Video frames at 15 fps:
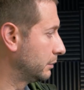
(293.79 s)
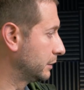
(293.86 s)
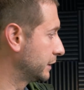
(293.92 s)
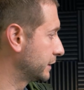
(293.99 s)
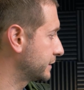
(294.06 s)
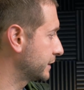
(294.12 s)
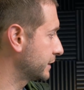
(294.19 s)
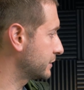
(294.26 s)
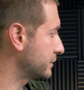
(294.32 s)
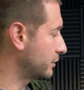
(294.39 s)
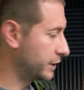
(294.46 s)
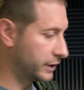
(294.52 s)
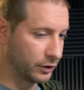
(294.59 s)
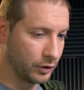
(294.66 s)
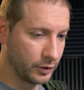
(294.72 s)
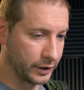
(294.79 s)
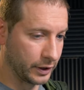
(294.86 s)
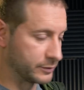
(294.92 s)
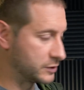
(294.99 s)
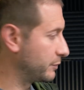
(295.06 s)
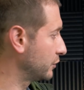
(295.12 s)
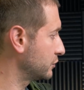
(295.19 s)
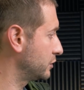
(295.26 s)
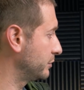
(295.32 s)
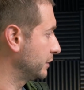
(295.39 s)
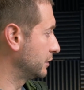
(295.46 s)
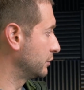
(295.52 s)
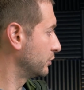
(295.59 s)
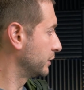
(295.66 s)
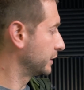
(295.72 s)
I mean, this thing's already going. I'm supposed to
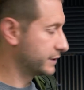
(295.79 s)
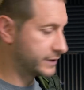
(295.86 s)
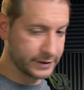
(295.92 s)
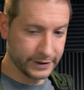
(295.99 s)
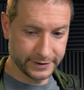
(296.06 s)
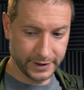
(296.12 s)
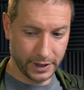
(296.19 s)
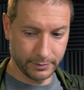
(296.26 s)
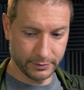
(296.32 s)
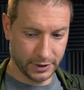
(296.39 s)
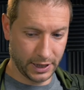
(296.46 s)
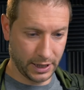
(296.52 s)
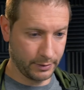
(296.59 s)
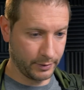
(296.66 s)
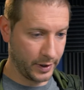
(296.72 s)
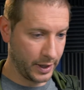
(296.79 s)
be doing this at the same time,